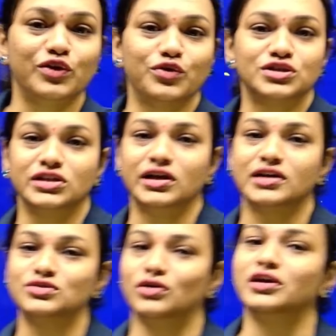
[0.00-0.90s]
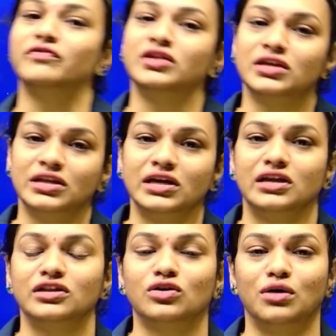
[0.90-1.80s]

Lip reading: given question, he has not given the D.